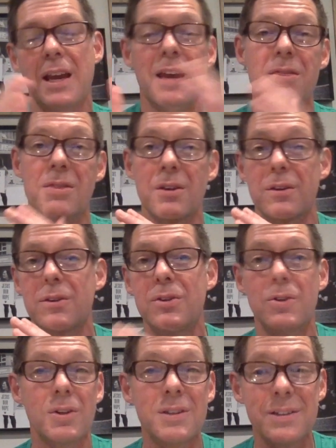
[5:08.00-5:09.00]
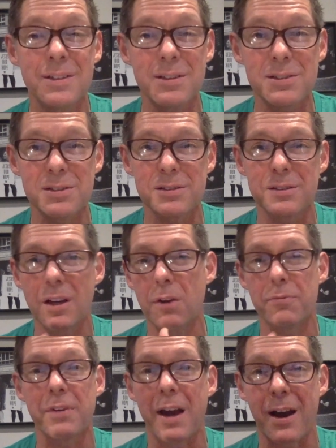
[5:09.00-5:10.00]
and the goodness
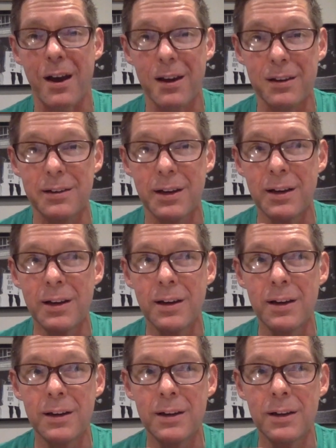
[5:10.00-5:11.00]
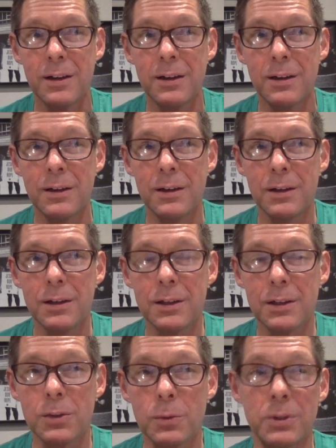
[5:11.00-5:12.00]
of God,
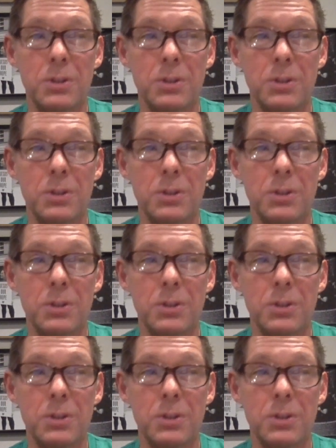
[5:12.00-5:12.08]
when